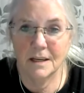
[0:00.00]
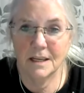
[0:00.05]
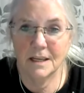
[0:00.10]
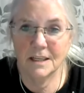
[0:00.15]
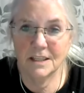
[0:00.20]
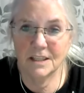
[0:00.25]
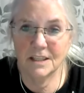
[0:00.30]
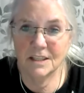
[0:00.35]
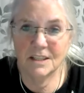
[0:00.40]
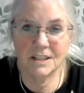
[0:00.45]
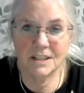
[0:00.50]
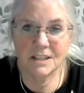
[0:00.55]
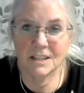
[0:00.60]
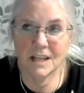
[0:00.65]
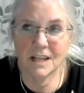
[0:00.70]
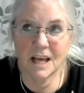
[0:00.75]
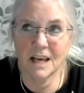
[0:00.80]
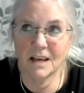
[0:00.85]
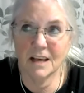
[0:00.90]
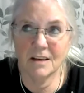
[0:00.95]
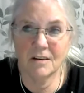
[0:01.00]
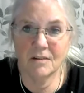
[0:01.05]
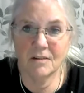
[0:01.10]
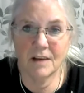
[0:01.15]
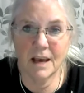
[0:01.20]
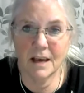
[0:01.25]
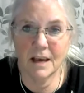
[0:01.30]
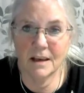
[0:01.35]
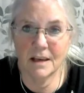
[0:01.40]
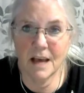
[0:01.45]
into just like,
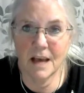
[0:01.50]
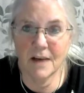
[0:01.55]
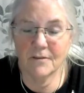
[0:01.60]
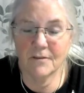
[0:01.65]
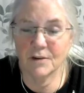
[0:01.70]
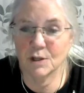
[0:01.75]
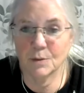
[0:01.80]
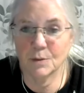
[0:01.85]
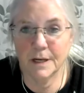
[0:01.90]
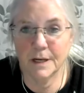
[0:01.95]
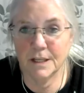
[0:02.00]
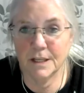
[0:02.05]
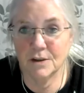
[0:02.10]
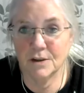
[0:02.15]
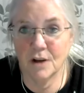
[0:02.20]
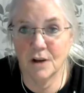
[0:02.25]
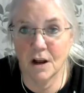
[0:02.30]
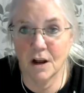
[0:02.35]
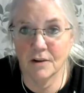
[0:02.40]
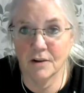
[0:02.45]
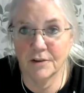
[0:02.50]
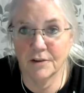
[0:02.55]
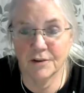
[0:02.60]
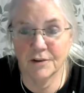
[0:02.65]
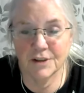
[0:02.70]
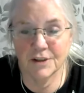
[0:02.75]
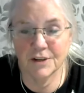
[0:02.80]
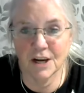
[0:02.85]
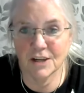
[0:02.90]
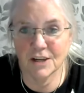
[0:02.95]
okay, yeah, for $22 you
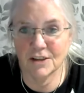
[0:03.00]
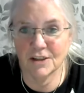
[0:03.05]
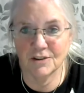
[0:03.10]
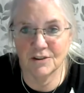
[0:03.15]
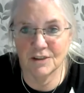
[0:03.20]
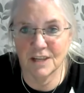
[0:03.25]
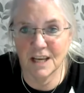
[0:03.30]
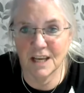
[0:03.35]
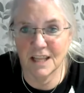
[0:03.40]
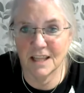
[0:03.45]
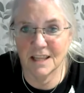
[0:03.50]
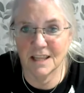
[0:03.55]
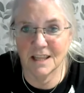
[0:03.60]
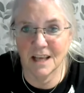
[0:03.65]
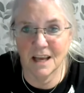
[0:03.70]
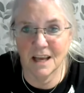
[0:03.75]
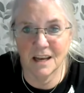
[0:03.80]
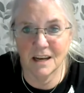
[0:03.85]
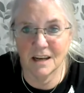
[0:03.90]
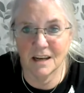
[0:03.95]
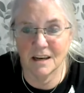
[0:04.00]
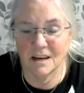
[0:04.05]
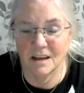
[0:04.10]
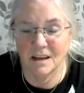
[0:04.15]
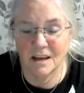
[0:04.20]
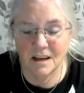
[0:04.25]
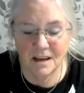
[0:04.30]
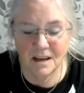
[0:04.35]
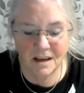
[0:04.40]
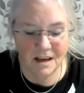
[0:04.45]
can talk to your dead son
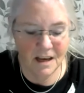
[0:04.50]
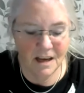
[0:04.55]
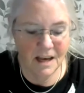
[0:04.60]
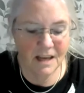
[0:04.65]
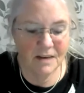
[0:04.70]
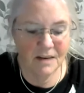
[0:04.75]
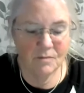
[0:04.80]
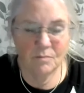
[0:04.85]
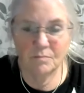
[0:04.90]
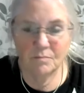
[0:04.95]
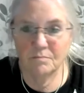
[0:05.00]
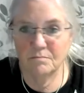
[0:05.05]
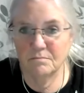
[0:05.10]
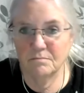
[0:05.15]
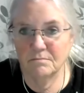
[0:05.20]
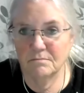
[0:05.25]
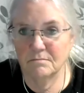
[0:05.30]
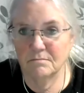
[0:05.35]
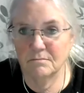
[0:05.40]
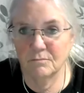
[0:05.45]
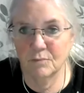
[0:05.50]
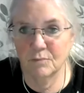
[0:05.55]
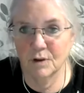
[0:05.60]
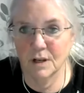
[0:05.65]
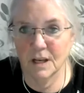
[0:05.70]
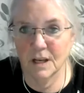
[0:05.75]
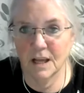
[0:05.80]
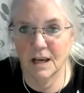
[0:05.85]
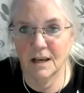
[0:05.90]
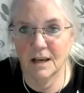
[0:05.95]
and
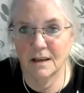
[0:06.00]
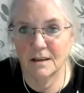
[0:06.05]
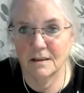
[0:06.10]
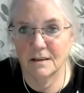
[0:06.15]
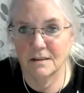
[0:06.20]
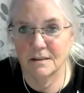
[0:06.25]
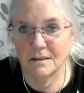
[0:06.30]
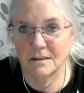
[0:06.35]
we'll